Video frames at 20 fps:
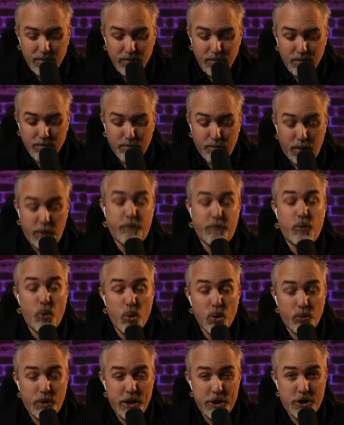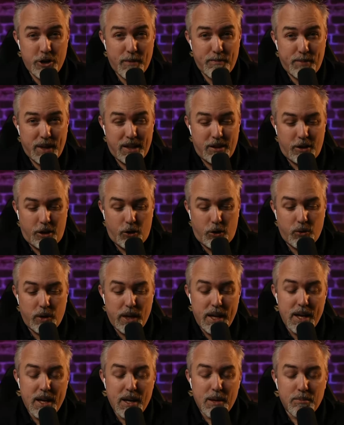Before we jump in, though,
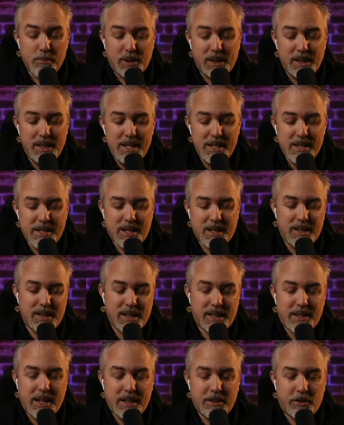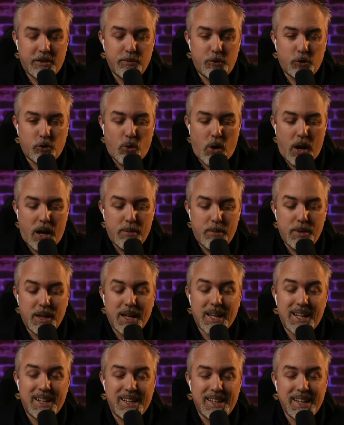please click that subscribe,
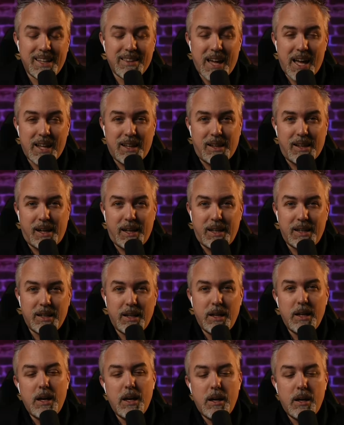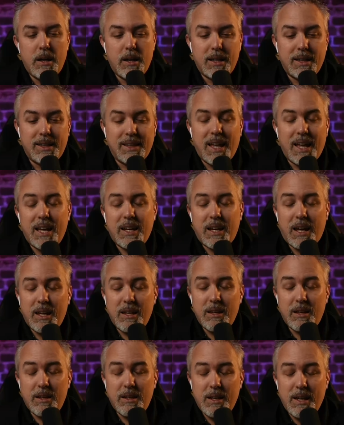click that like, let
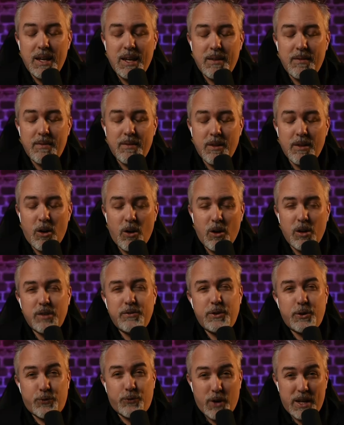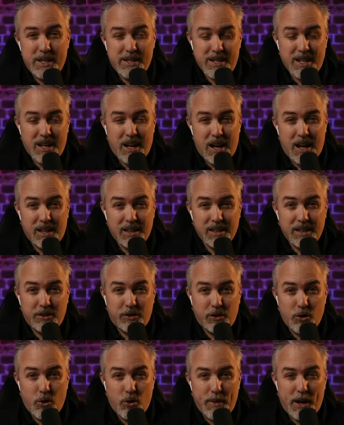all of your friends and colleagues
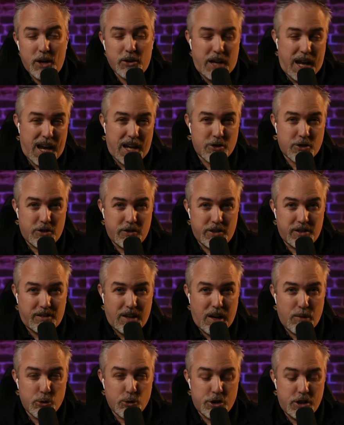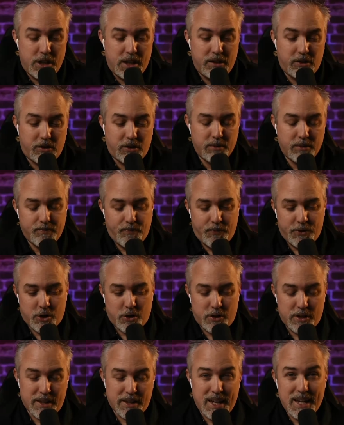know about Cash in the Cyber Sheets so
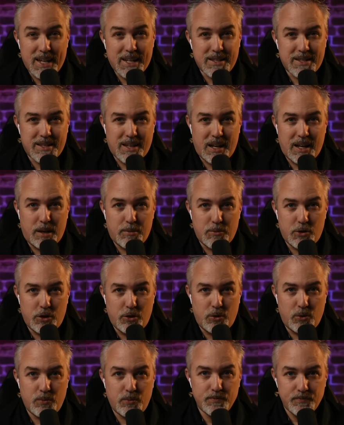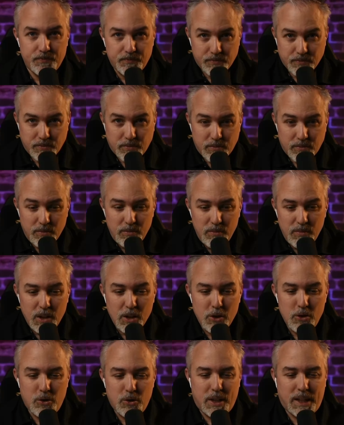that they can sign up too.
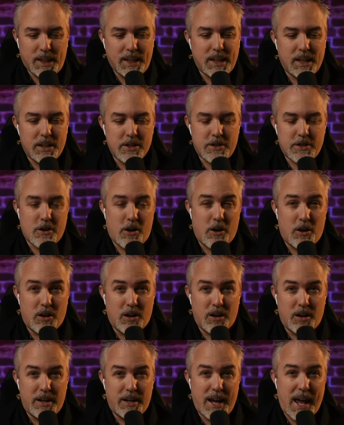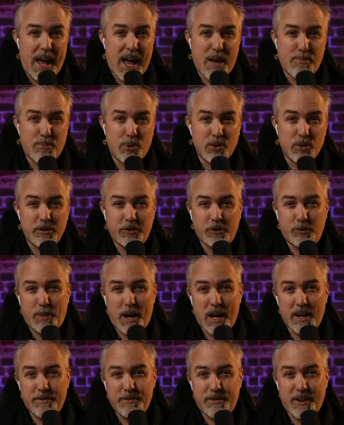You can get us on Apple,
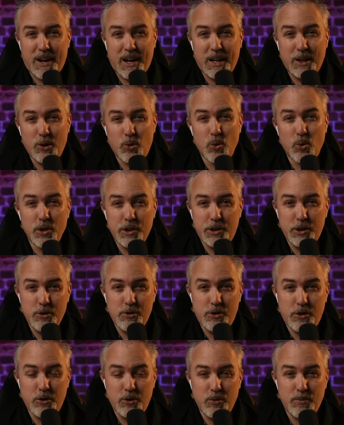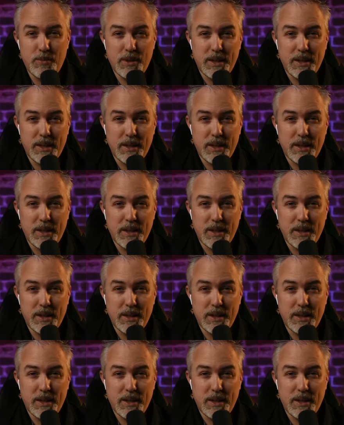Spotify, or YouTube.